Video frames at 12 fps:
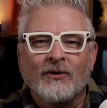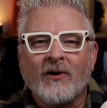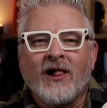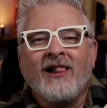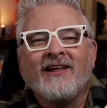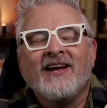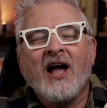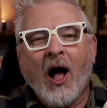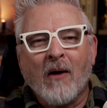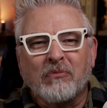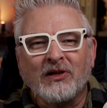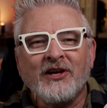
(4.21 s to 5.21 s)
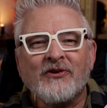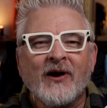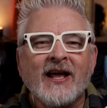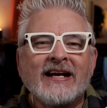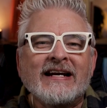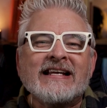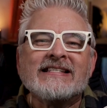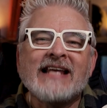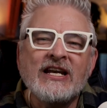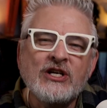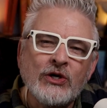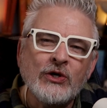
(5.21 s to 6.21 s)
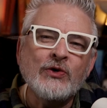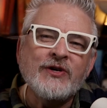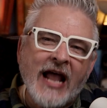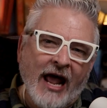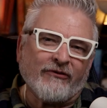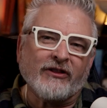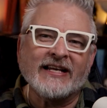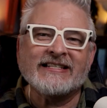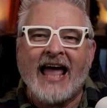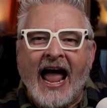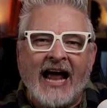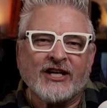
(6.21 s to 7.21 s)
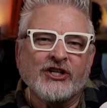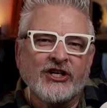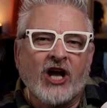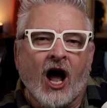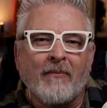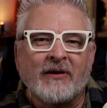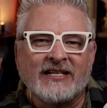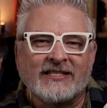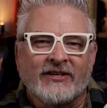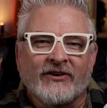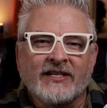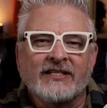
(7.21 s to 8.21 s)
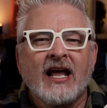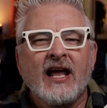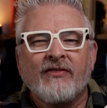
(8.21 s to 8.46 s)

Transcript: Well, Obliterated is a new Netflix action comedy series